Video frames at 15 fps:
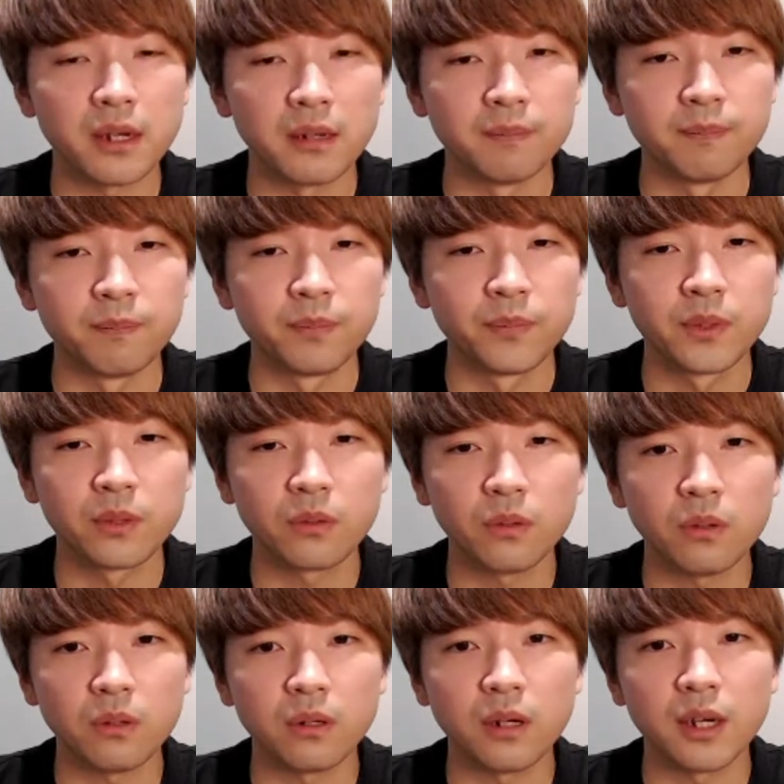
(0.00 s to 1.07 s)
developing the
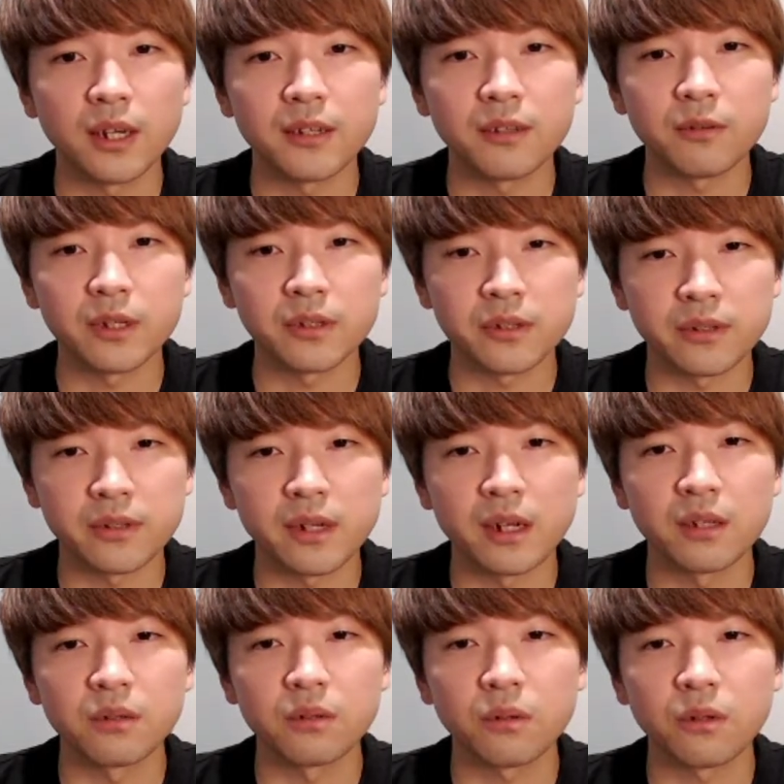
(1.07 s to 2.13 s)
browser version of
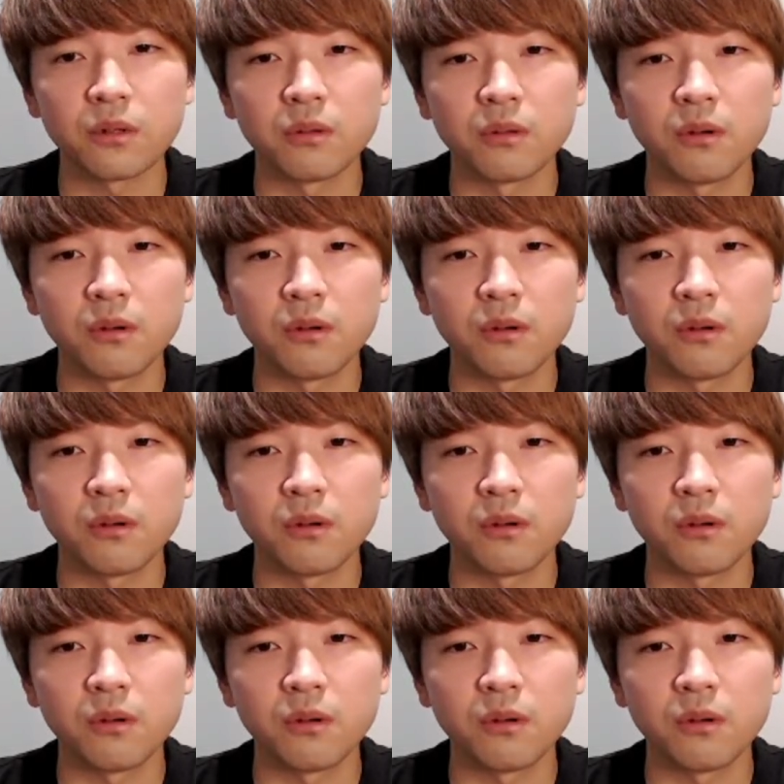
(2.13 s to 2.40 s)
the PC